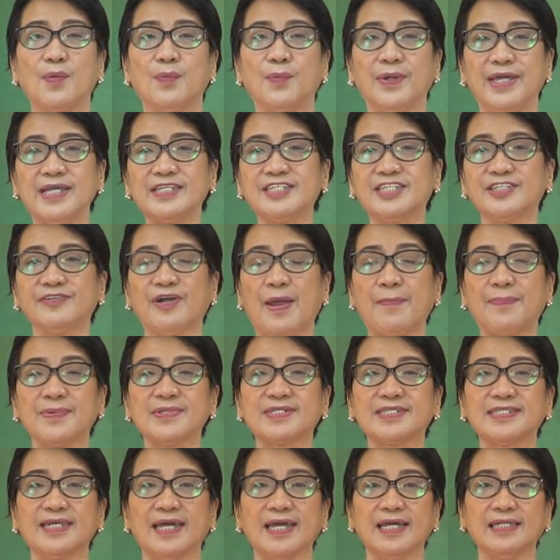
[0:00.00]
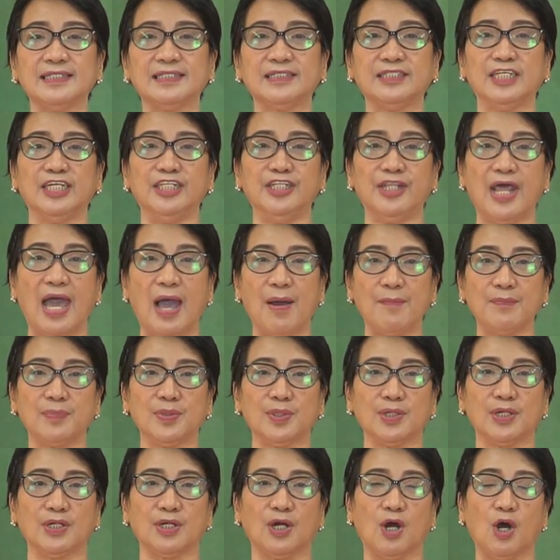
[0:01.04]
which represent the
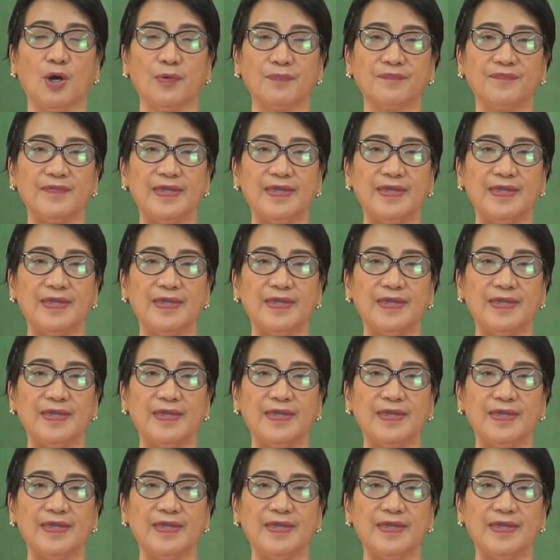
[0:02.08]
number of